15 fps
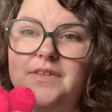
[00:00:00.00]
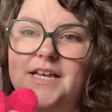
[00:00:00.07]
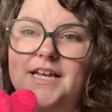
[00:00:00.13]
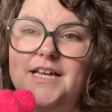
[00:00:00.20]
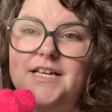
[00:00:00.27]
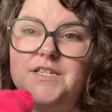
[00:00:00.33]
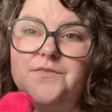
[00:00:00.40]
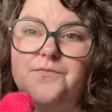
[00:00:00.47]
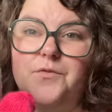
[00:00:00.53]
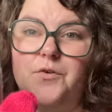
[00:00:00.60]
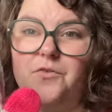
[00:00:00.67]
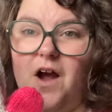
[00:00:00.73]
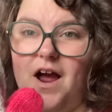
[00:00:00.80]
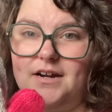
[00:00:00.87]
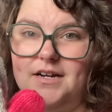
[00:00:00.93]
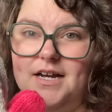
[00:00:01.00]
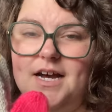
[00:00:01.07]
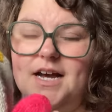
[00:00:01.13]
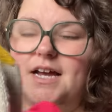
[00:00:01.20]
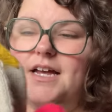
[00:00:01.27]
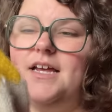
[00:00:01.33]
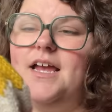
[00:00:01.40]
is
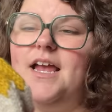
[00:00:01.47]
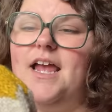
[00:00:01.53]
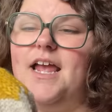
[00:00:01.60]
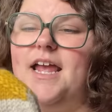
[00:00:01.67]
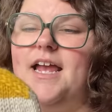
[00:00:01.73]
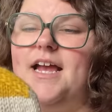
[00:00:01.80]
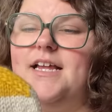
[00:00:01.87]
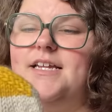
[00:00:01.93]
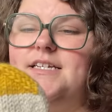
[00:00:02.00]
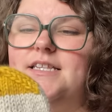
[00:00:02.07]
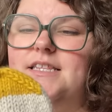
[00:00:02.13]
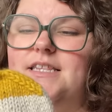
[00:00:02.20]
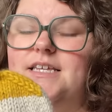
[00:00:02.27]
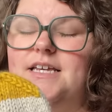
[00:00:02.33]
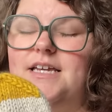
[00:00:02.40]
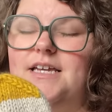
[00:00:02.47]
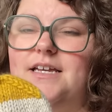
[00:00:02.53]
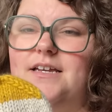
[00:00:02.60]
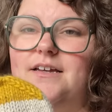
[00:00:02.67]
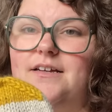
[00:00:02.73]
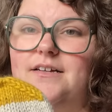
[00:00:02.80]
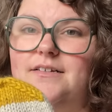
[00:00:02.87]
Veronica. And
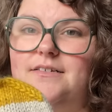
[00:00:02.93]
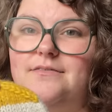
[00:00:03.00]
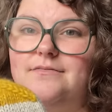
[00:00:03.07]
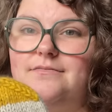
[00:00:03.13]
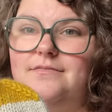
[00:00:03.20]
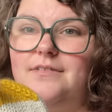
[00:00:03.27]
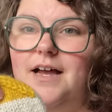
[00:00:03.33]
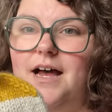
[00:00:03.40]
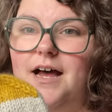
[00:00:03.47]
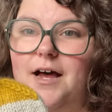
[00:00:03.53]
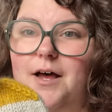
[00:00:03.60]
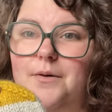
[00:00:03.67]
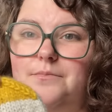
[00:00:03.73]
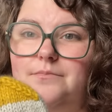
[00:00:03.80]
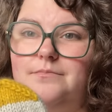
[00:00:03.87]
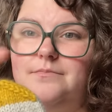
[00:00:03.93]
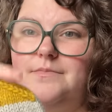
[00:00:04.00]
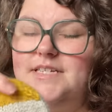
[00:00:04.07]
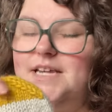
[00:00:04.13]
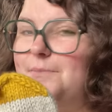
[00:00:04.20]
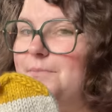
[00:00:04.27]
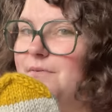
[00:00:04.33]
the um,
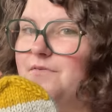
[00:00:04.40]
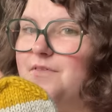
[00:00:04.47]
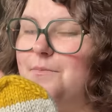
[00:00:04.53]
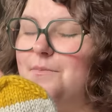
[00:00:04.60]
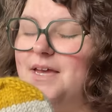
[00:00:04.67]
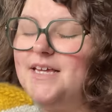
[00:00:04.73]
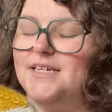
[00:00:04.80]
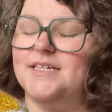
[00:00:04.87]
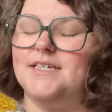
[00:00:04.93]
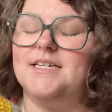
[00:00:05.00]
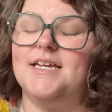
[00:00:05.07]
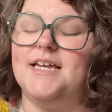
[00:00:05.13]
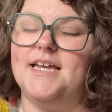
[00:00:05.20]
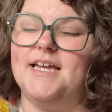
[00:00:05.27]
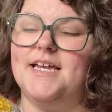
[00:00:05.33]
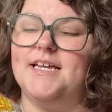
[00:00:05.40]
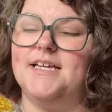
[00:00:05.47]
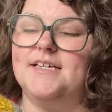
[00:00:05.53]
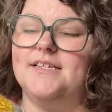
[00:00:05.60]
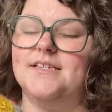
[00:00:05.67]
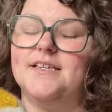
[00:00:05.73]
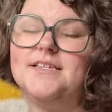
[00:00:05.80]
tip of the mitt
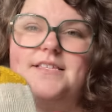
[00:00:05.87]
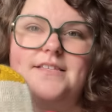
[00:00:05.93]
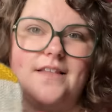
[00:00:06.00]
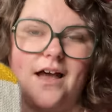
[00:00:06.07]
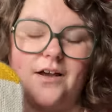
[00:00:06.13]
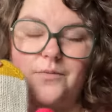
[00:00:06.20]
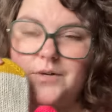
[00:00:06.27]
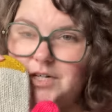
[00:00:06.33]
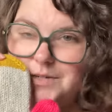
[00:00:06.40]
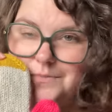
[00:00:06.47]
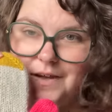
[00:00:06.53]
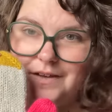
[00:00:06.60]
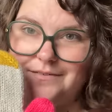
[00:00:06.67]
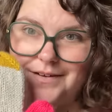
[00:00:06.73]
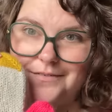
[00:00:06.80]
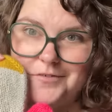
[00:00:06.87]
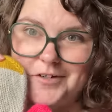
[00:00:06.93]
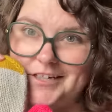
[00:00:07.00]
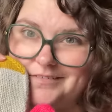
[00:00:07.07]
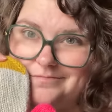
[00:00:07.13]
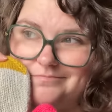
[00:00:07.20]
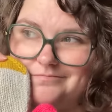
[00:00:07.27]
is Slug, which is my
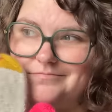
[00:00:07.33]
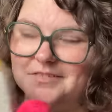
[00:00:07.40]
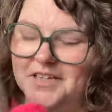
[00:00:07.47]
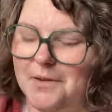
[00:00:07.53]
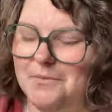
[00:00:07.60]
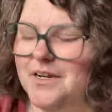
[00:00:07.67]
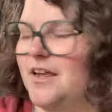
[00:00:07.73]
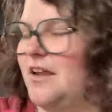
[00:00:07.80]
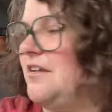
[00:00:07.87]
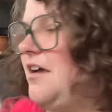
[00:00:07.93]
favorite Lamb Kid